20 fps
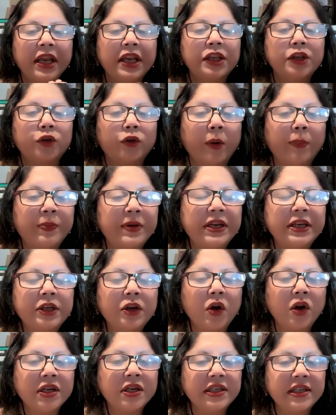Scripted
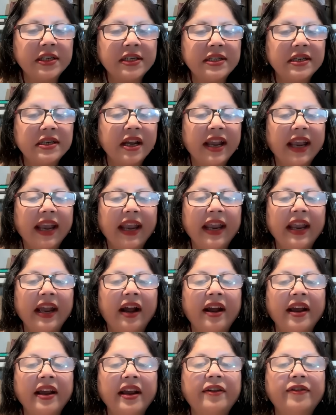content
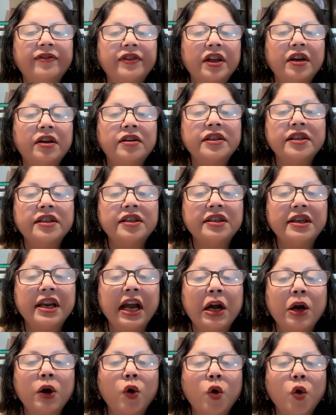AI avatars
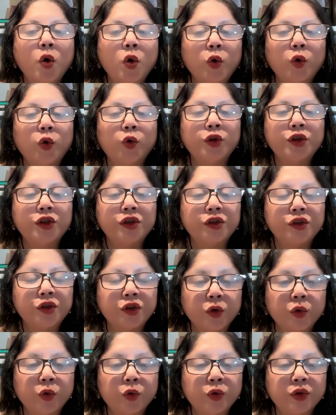now host
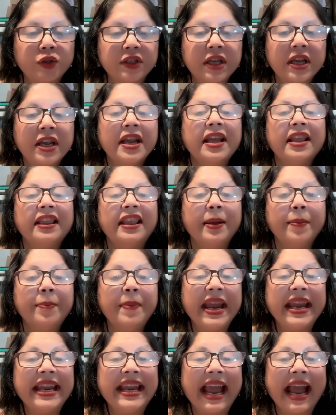shows, they
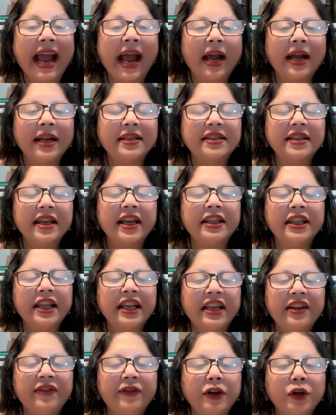make ads, and they
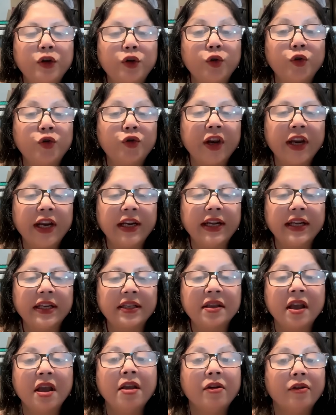even do trainings.
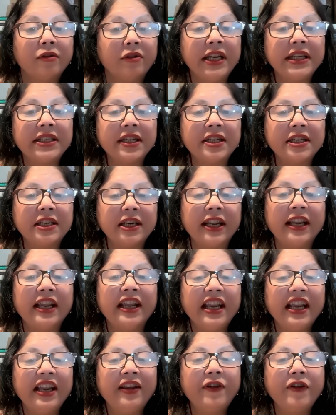Recently,
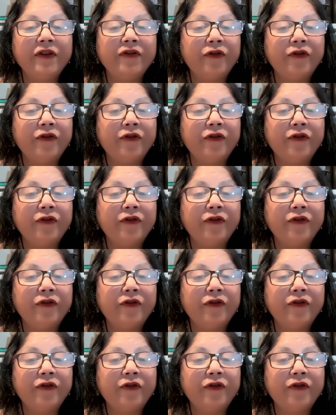even